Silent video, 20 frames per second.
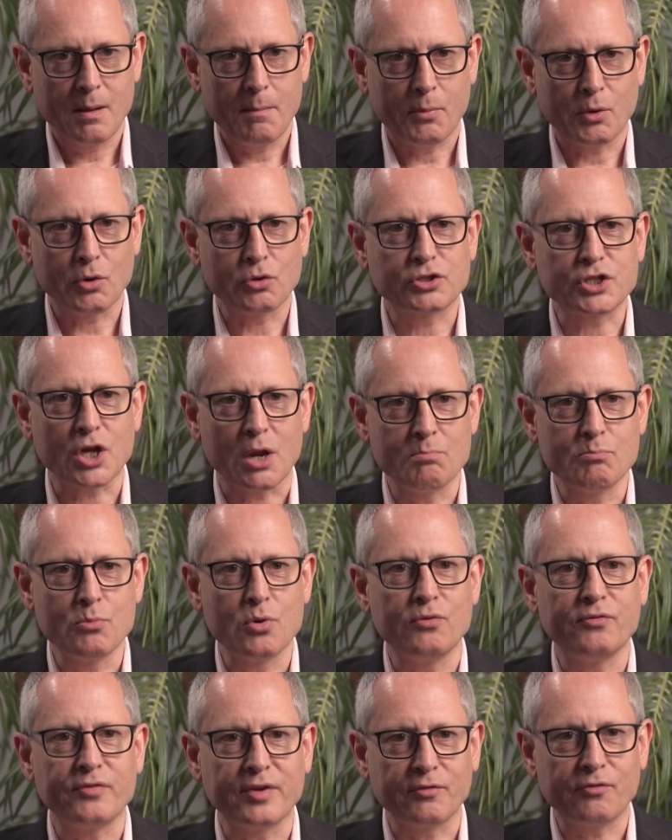but also
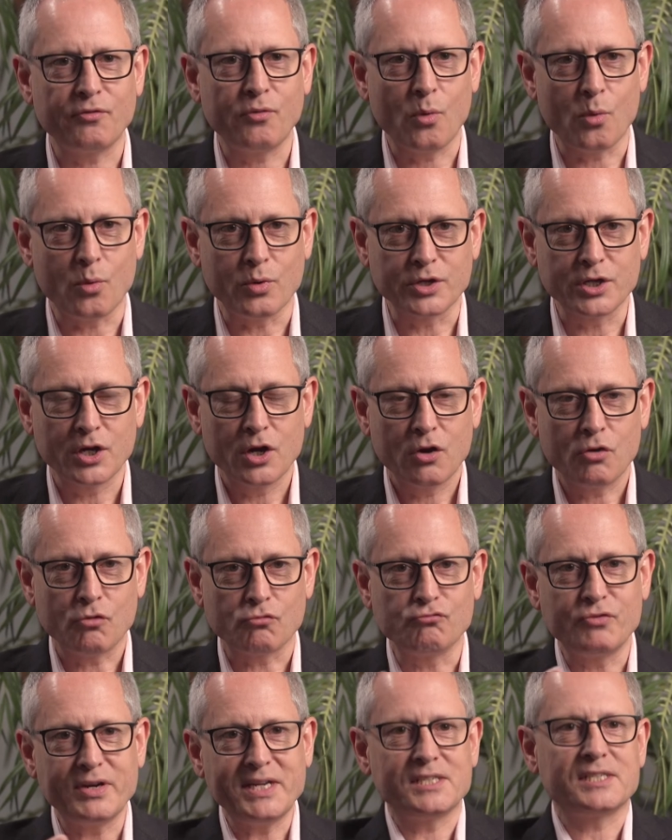moving forward,
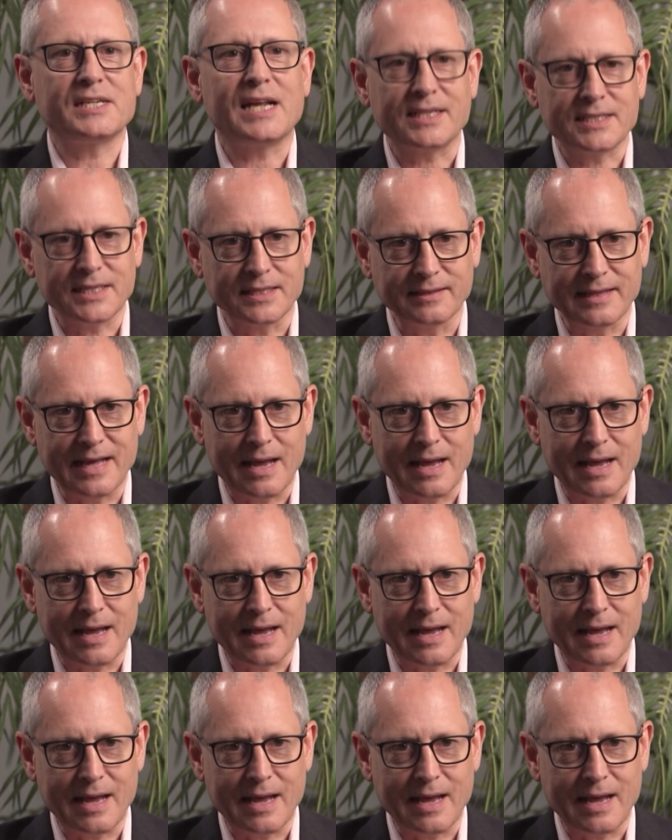resetting